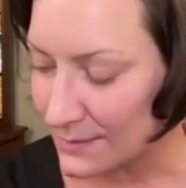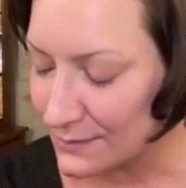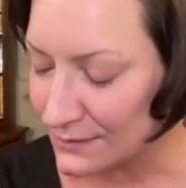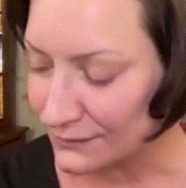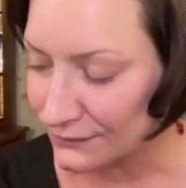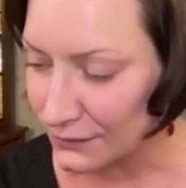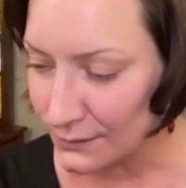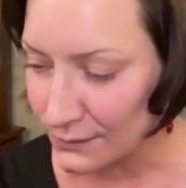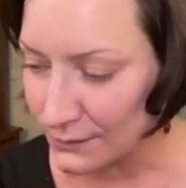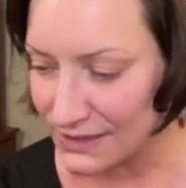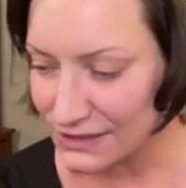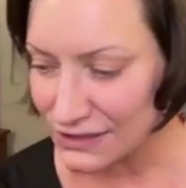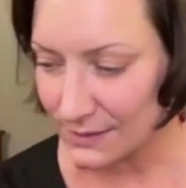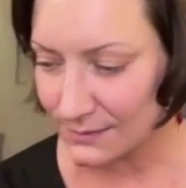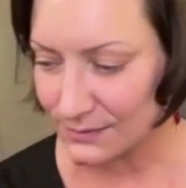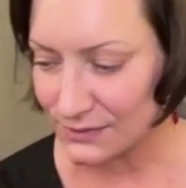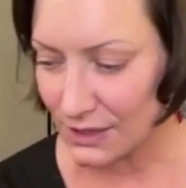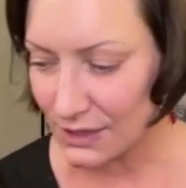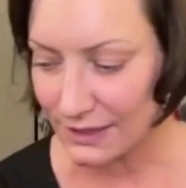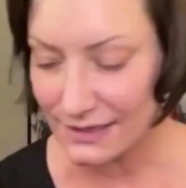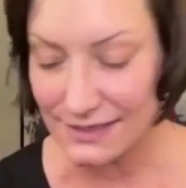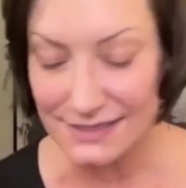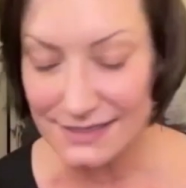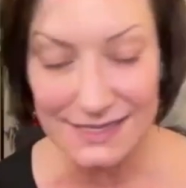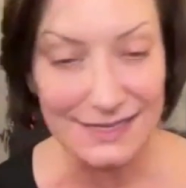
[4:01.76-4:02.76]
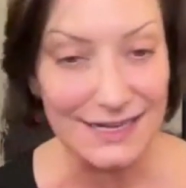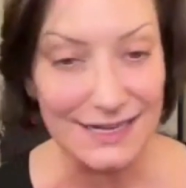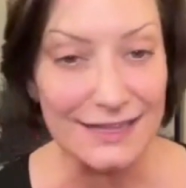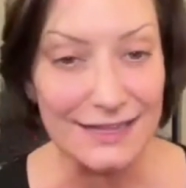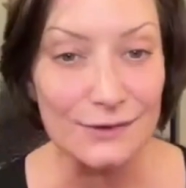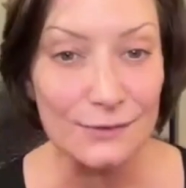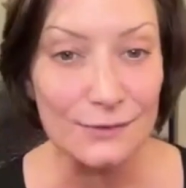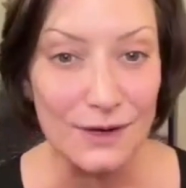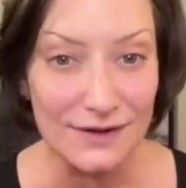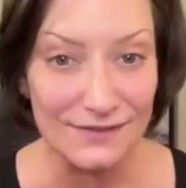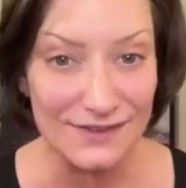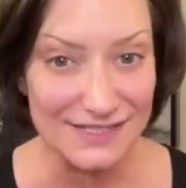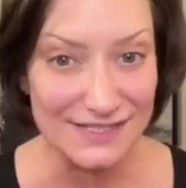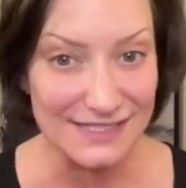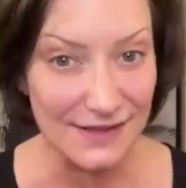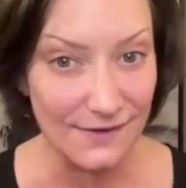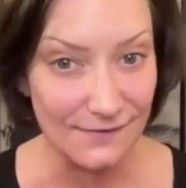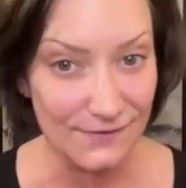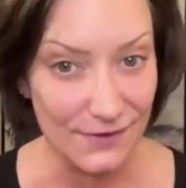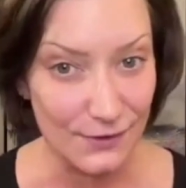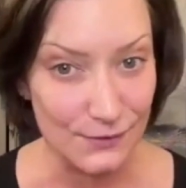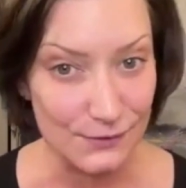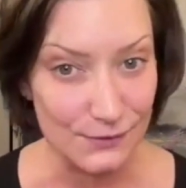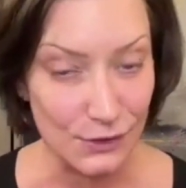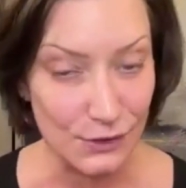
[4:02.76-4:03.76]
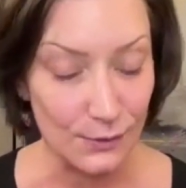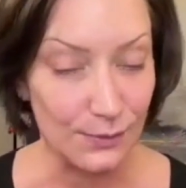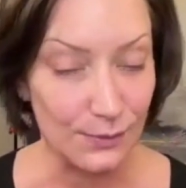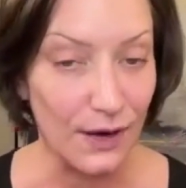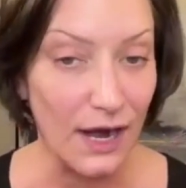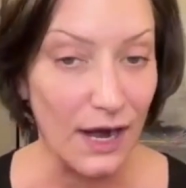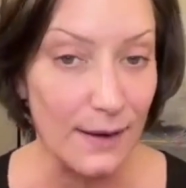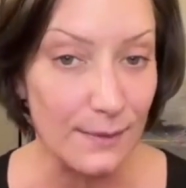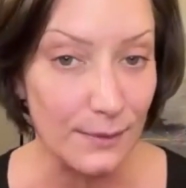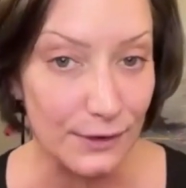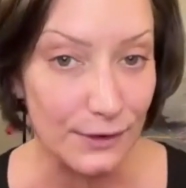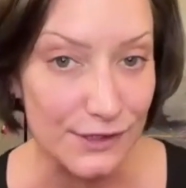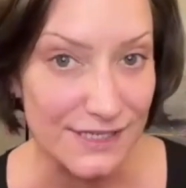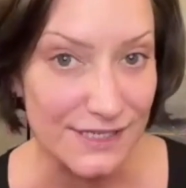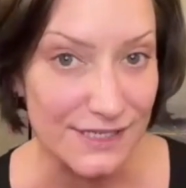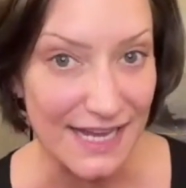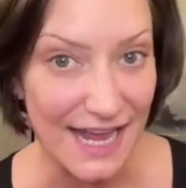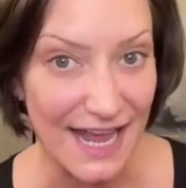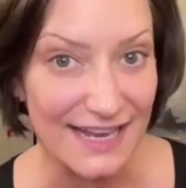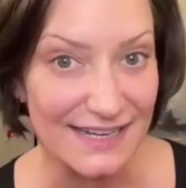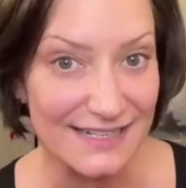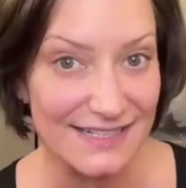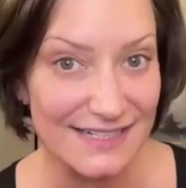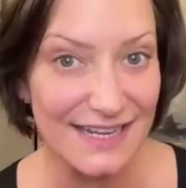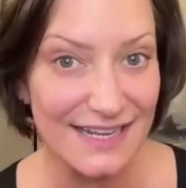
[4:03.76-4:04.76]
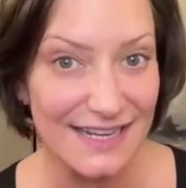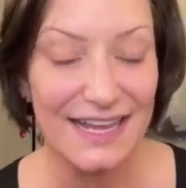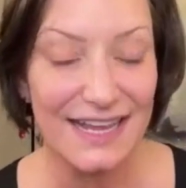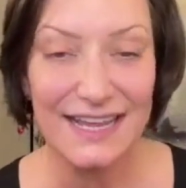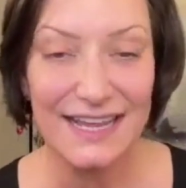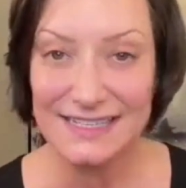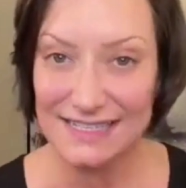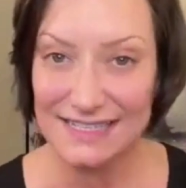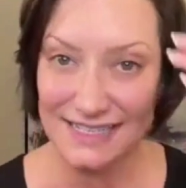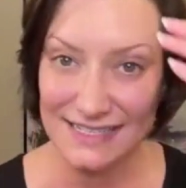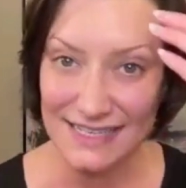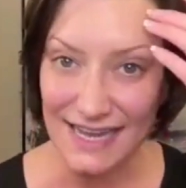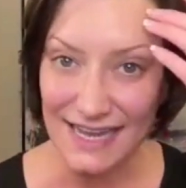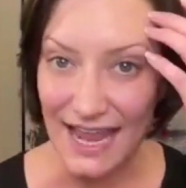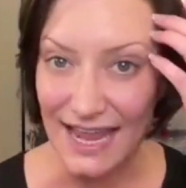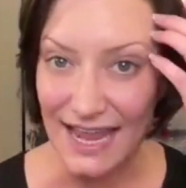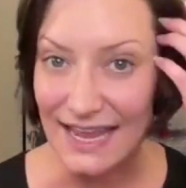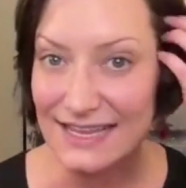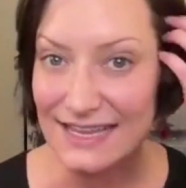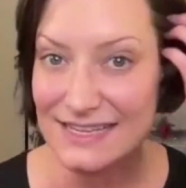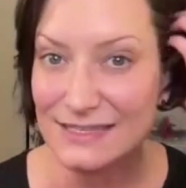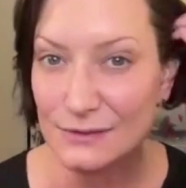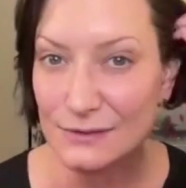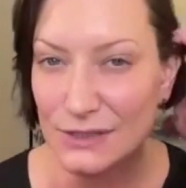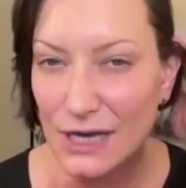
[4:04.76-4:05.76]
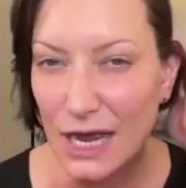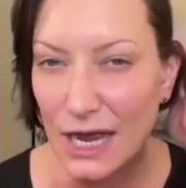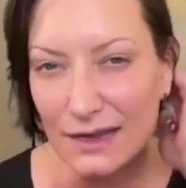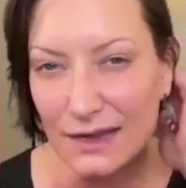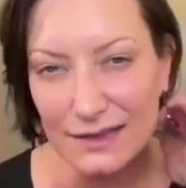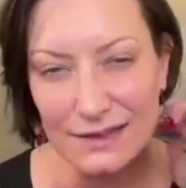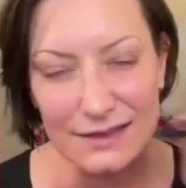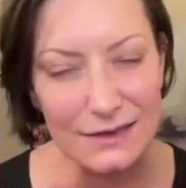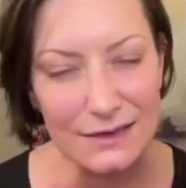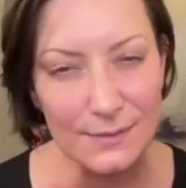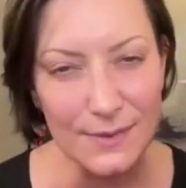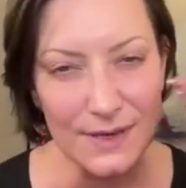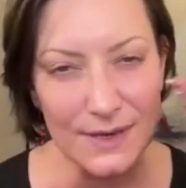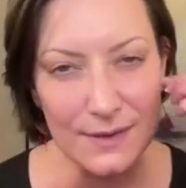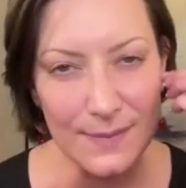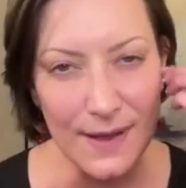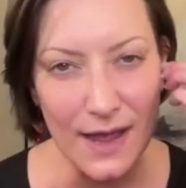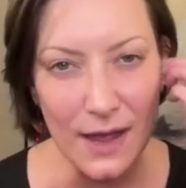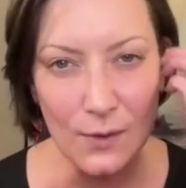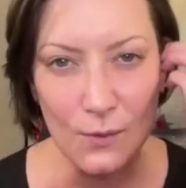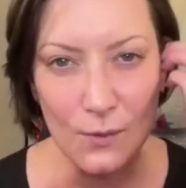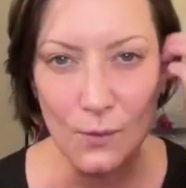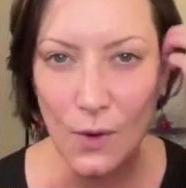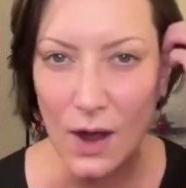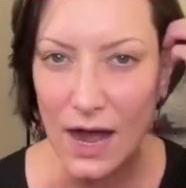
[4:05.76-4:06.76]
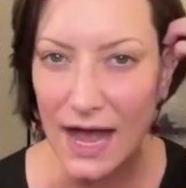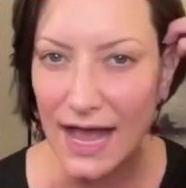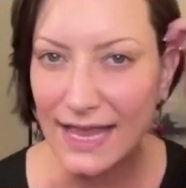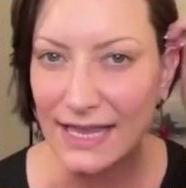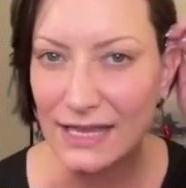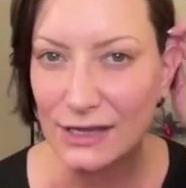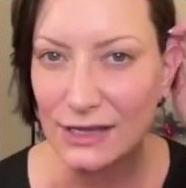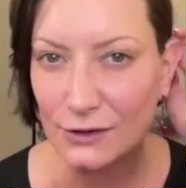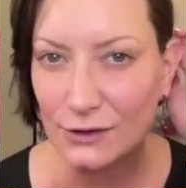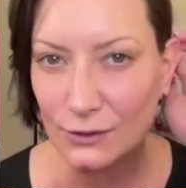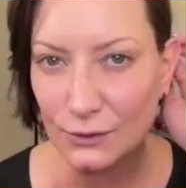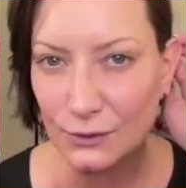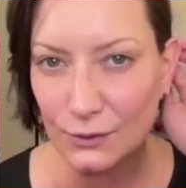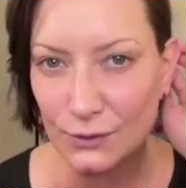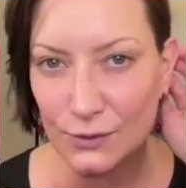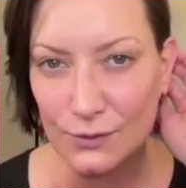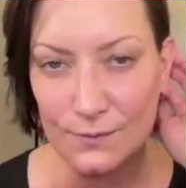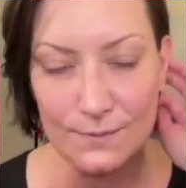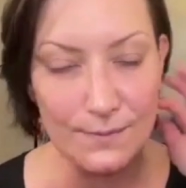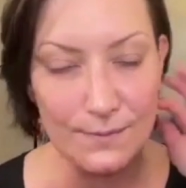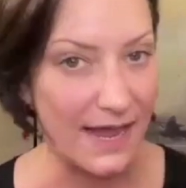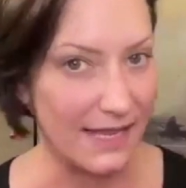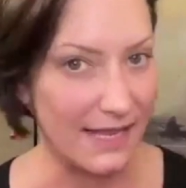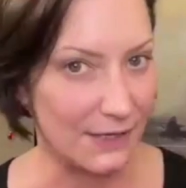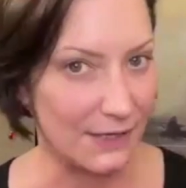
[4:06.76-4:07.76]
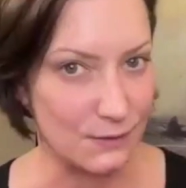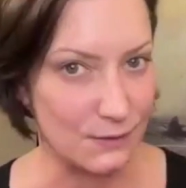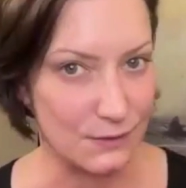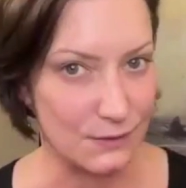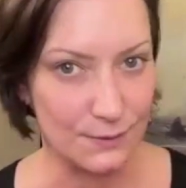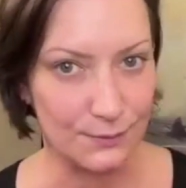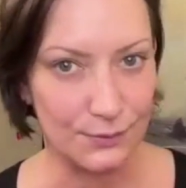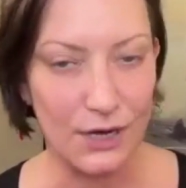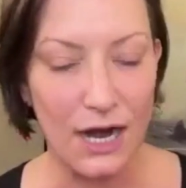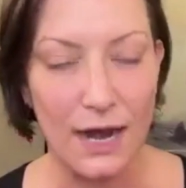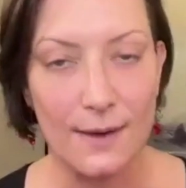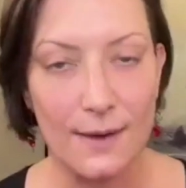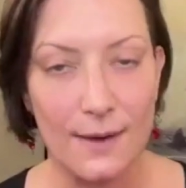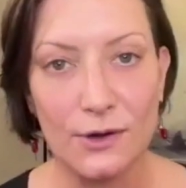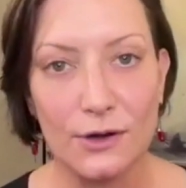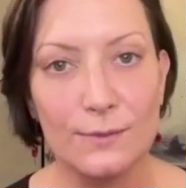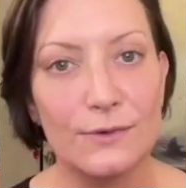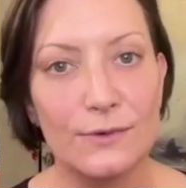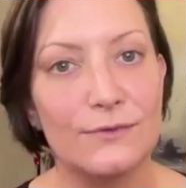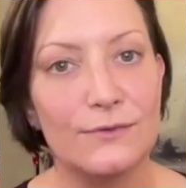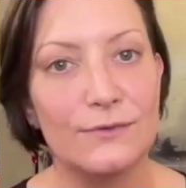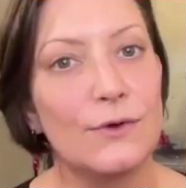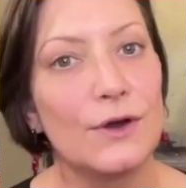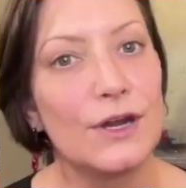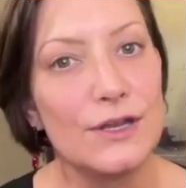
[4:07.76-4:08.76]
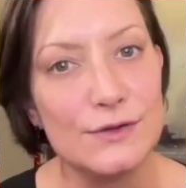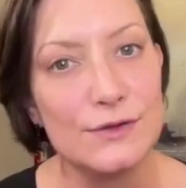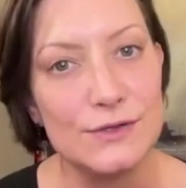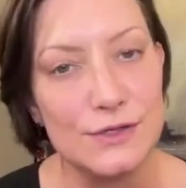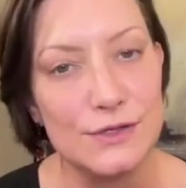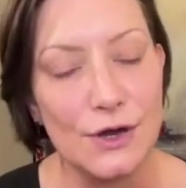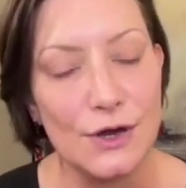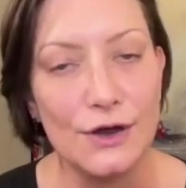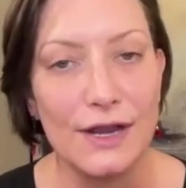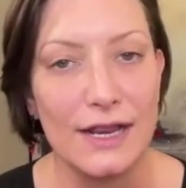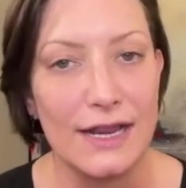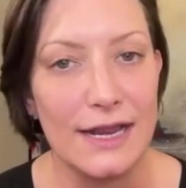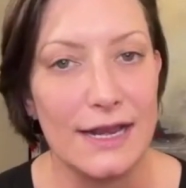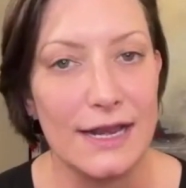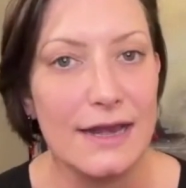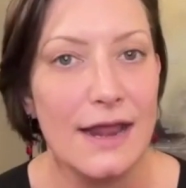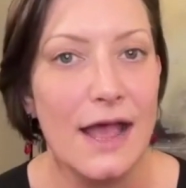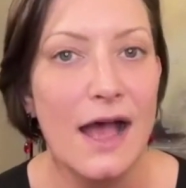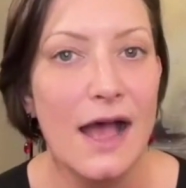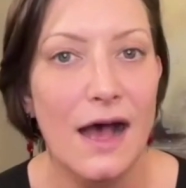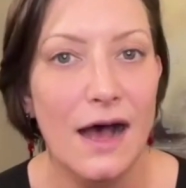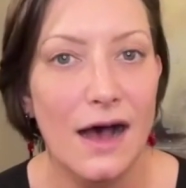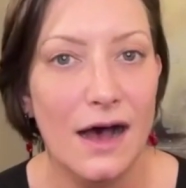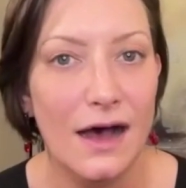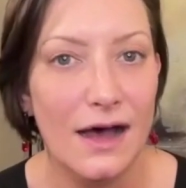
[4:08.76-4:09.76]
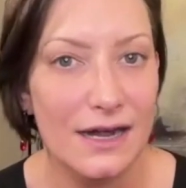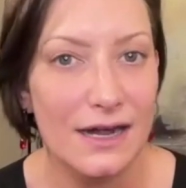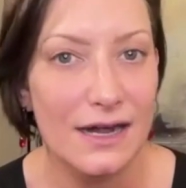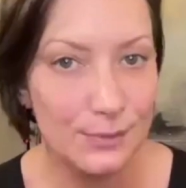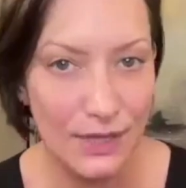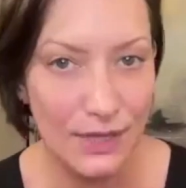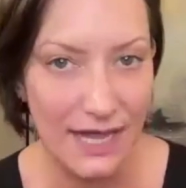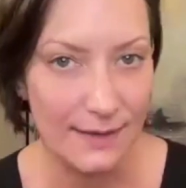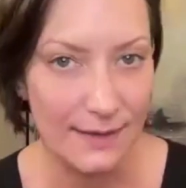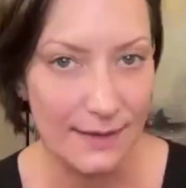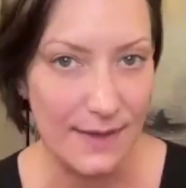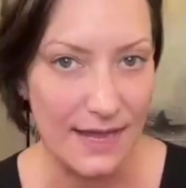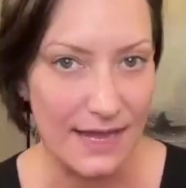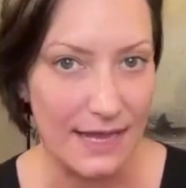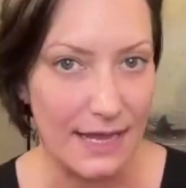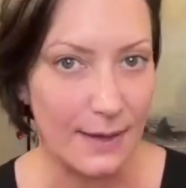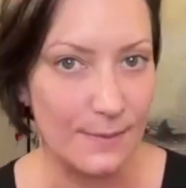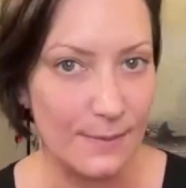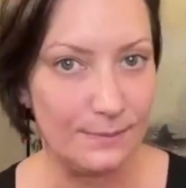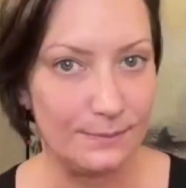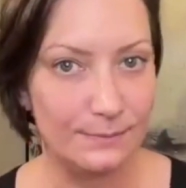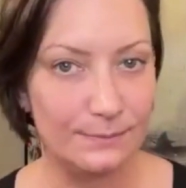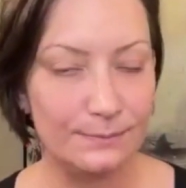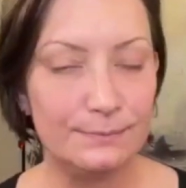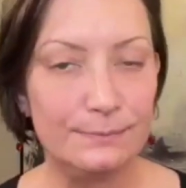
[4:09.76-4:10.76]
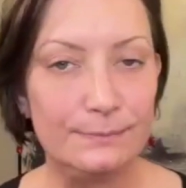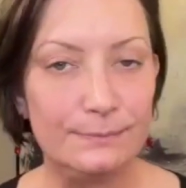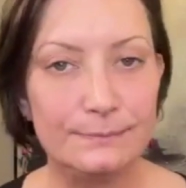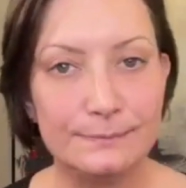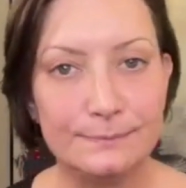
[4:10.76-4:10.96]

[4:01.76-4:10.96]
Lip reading: about before we jumped on is that neither one of us have used our primers yet today. And so talk a little bit about why you might use a primer before you start in on applying makeup.